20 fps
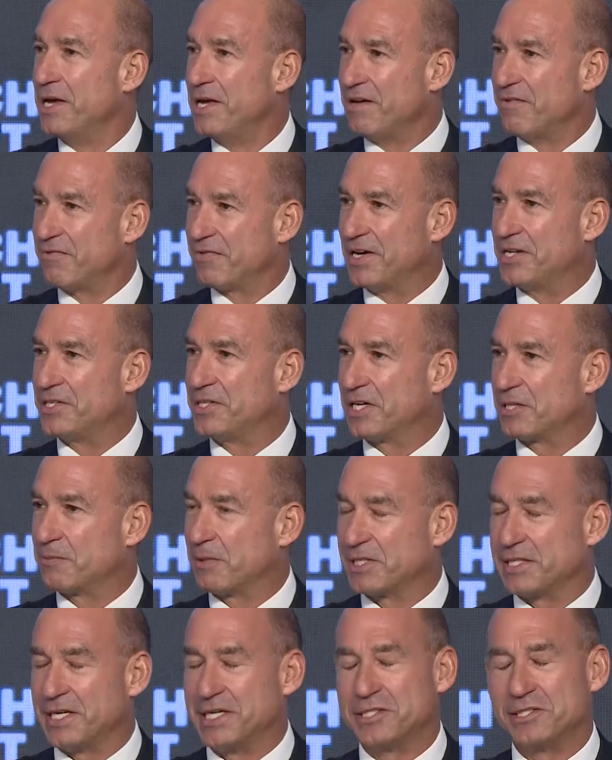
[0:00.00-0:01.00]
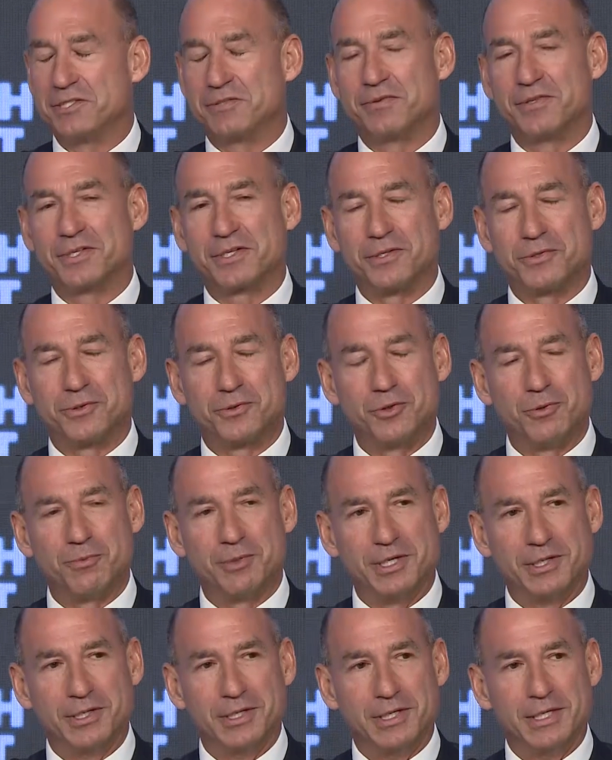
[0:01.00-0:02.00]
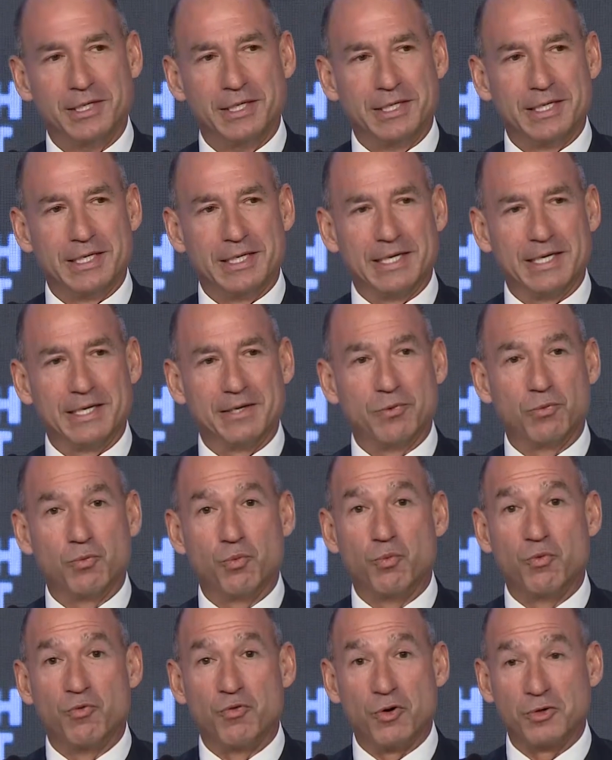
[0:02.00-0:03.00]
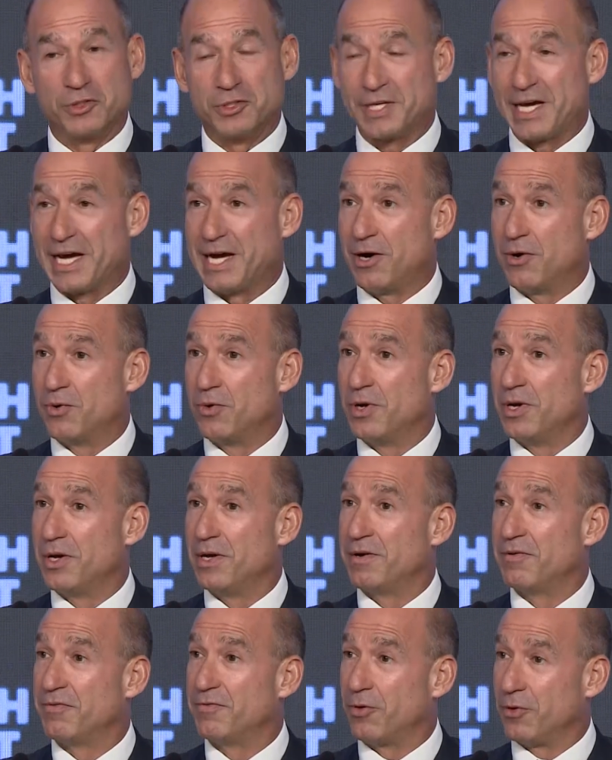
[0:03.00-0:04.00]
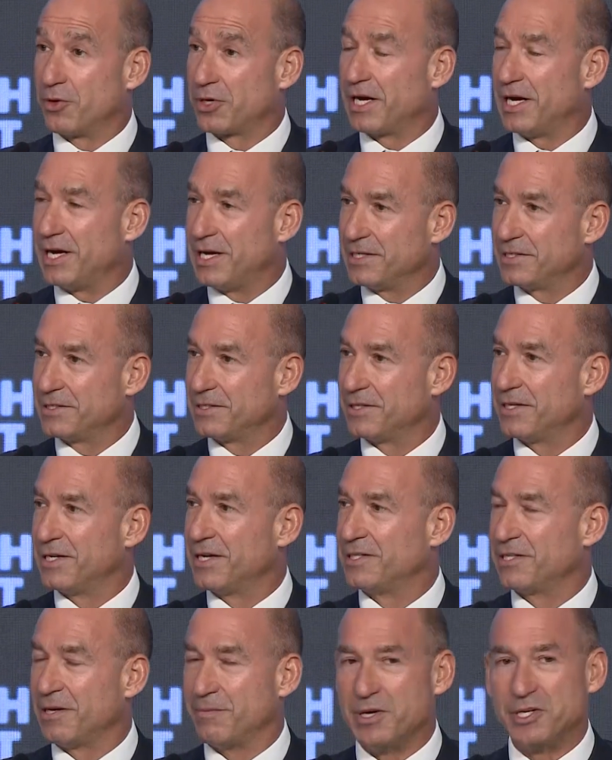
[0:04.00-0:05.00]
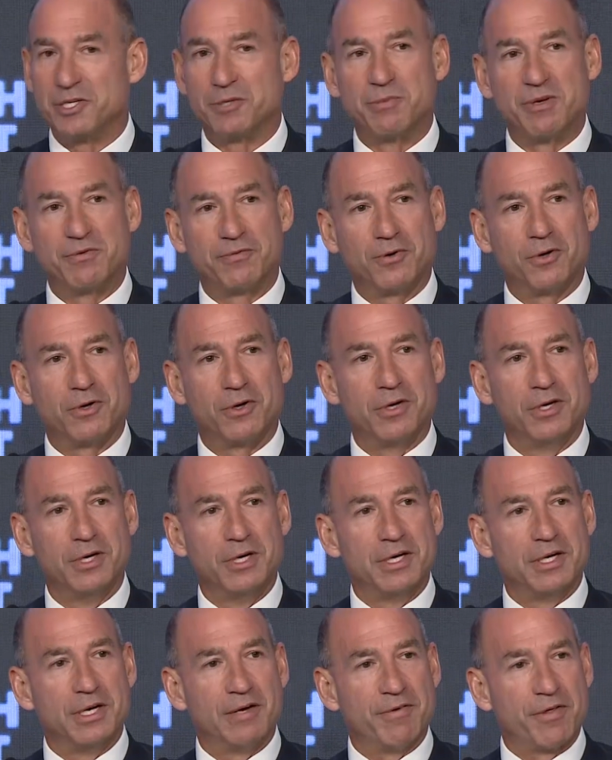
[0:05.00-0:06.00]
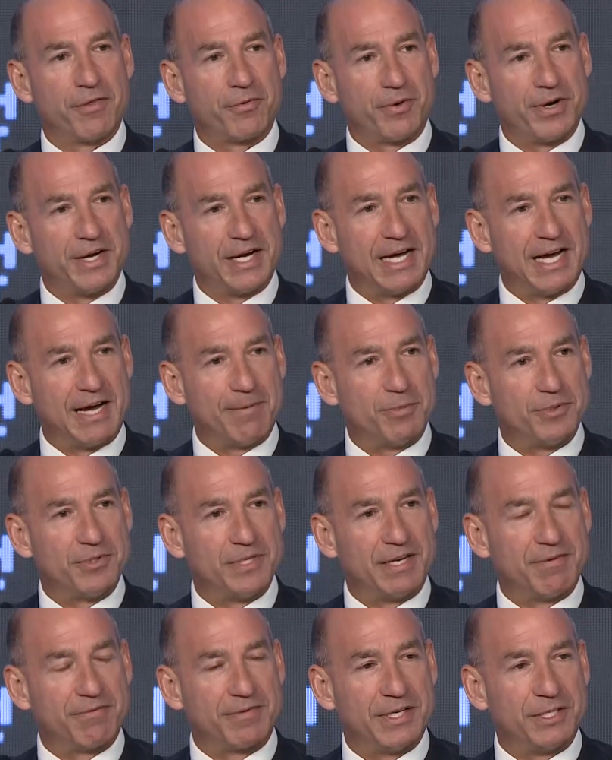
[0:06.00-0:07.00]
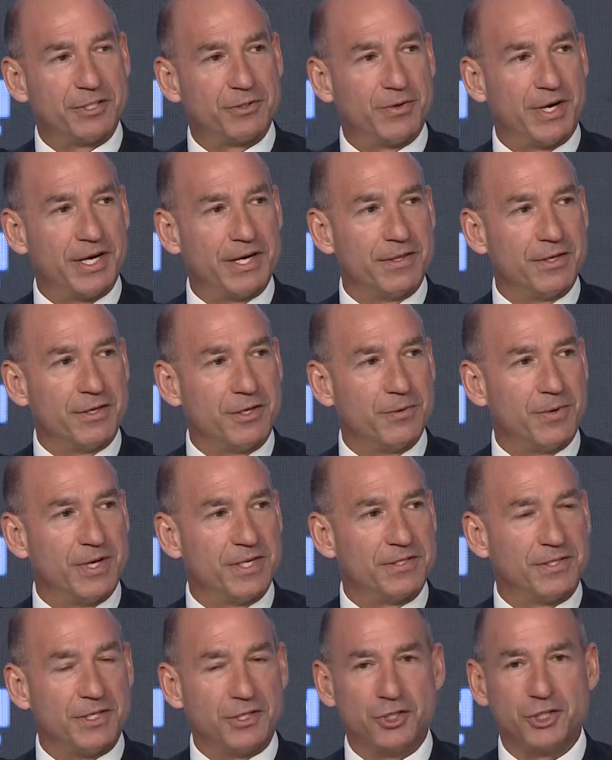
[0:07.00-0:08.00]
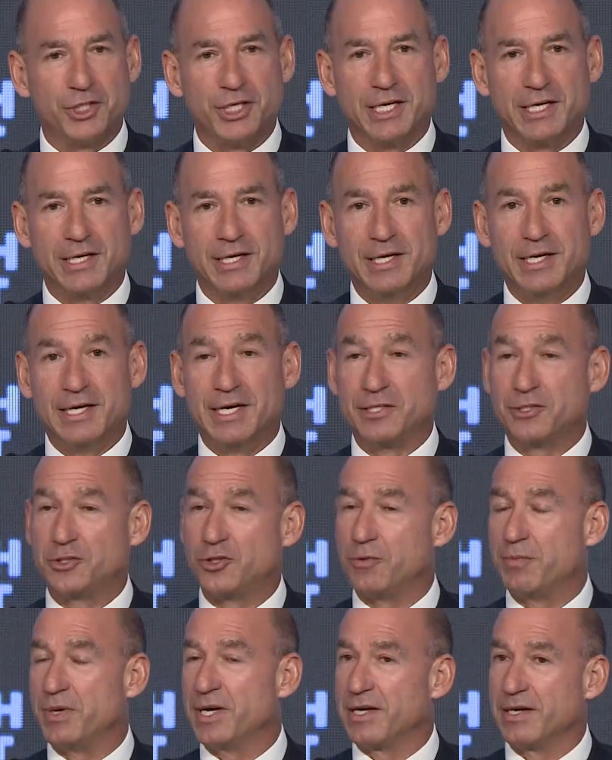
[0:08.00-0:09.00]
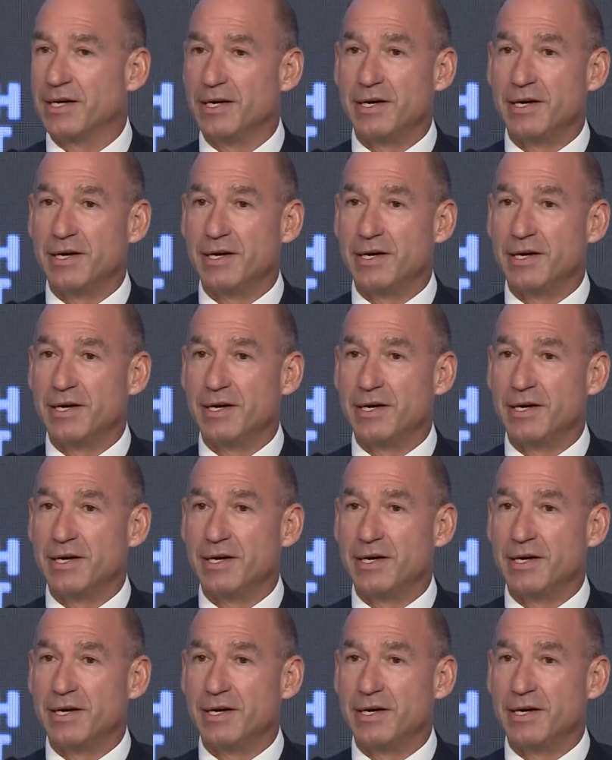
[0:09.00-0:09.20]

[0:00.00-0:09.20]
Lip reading: inflation expectations for the consumer, versus our forecast, as I mentioned before, of a 3.5% inflation rate in the US this year, assuming